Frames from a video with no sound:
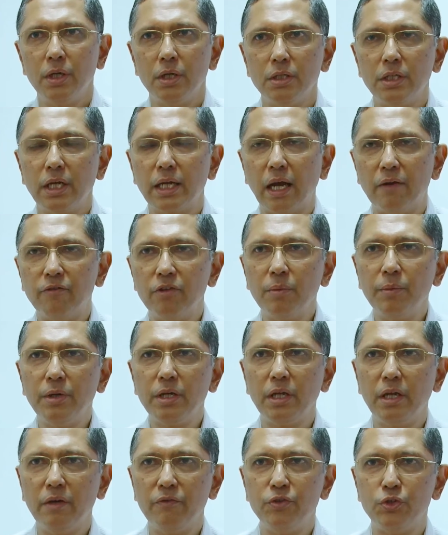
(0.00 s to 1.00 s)
The
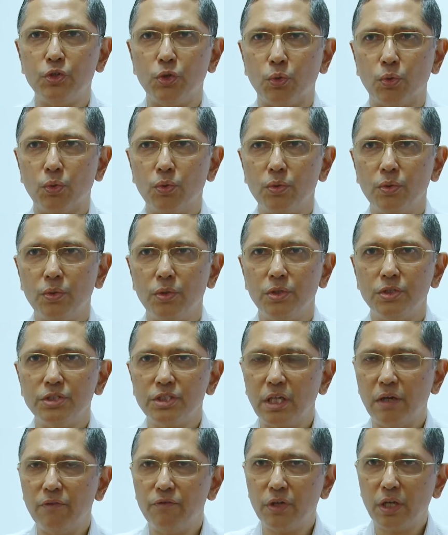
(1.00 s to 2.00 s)
government gives you
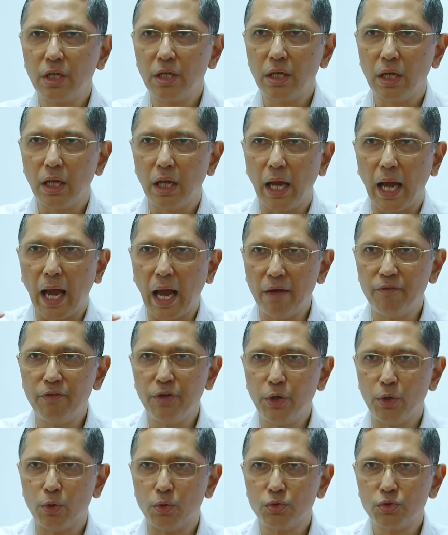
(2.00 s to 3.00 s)
several
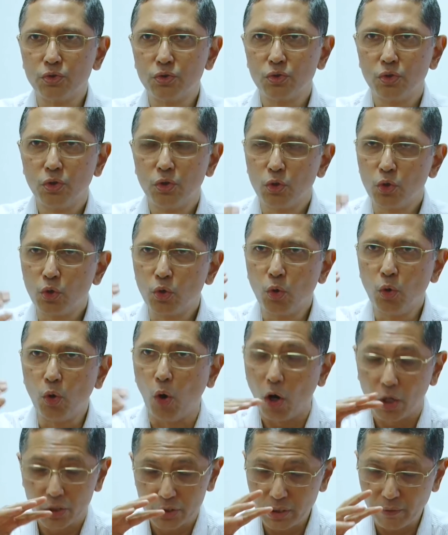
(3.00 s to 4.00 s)
avenues
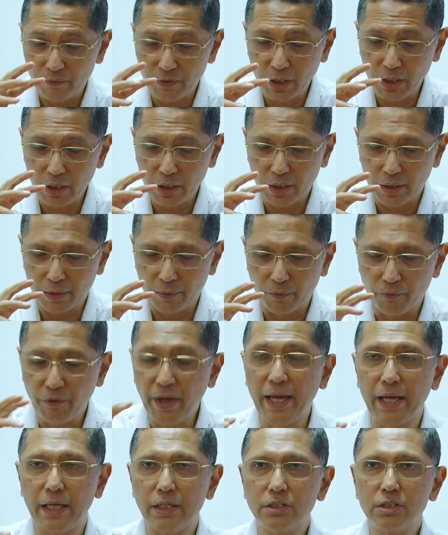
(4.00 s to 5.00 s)
or several
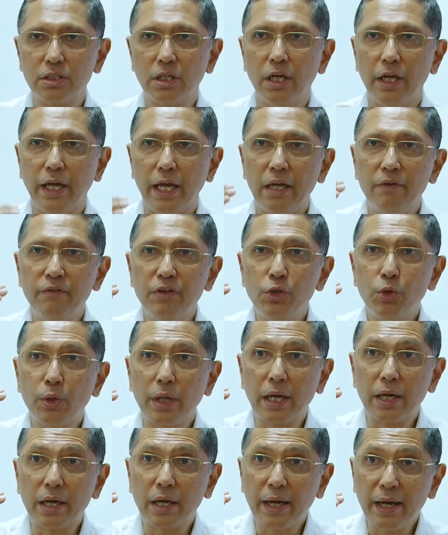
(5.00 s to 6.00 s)
ways in which you
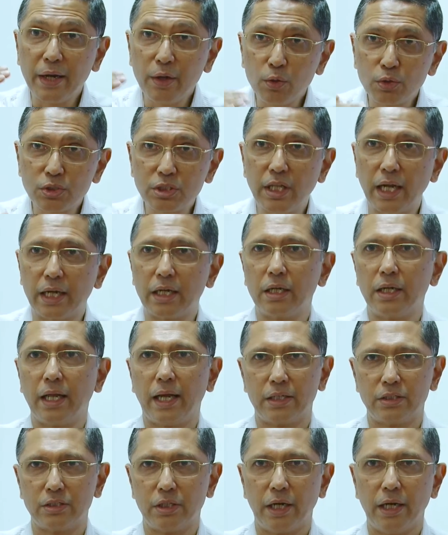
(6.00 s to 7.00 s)
can reduce that
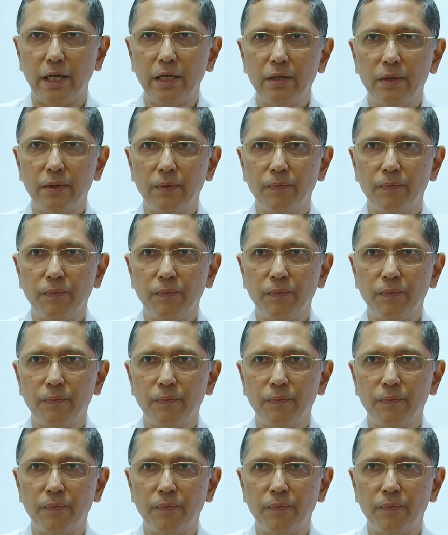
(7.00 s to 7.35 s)
tax rate